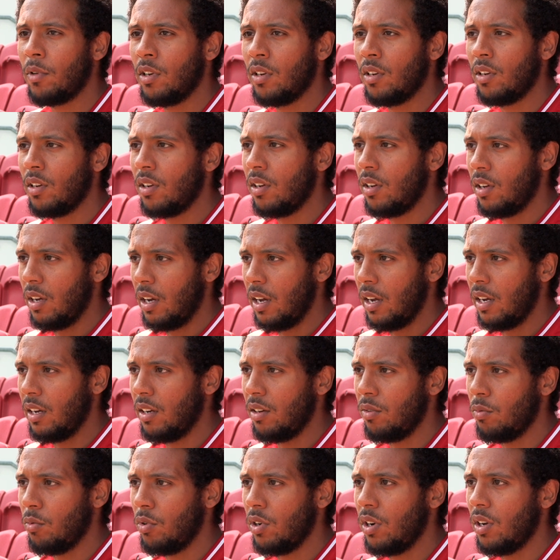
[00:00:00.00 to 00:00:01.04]

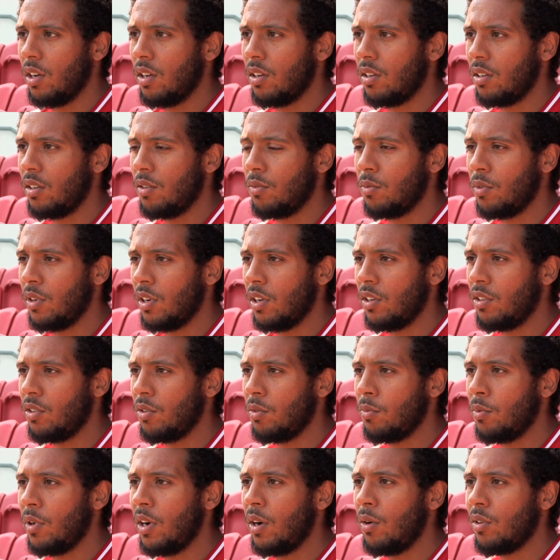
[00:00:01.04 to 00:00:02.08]
and you want to
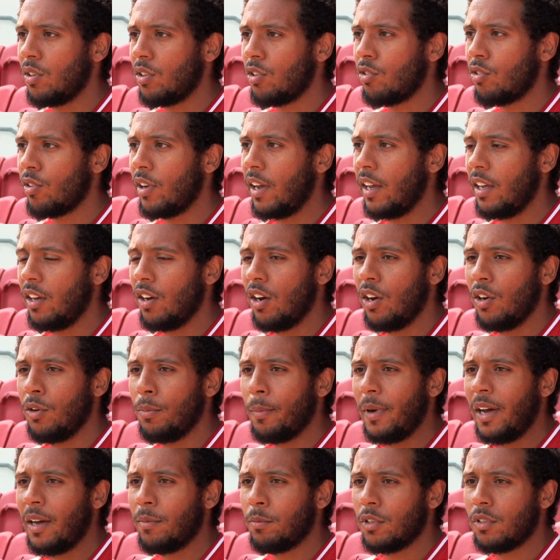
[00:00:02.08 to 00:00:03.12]
do well and create your
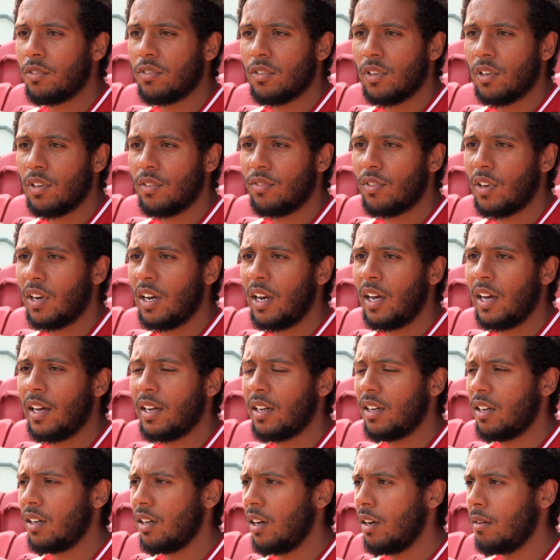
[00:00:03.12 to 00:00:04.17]
own atmosphere, if you
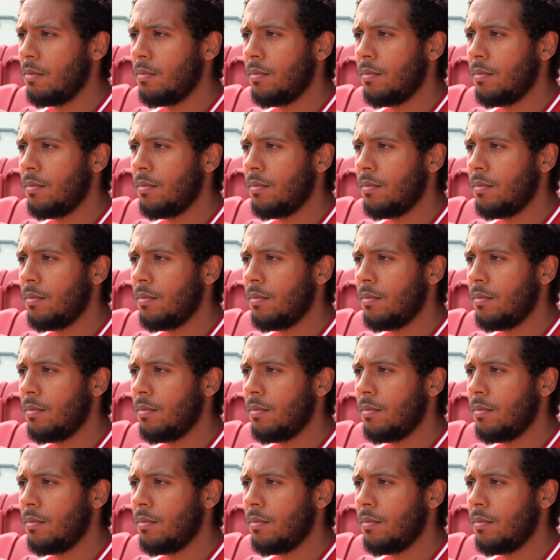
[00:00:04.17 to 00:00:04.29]
like.